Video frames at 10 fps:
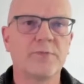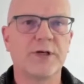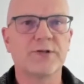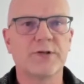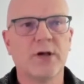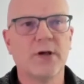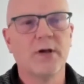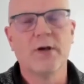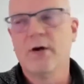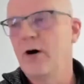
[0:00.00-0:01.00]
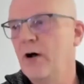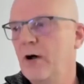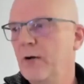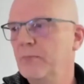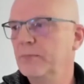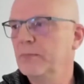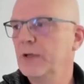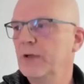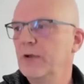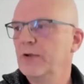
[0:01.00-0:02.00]
is um,
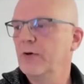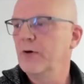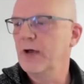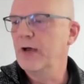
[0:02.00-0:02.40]
you have,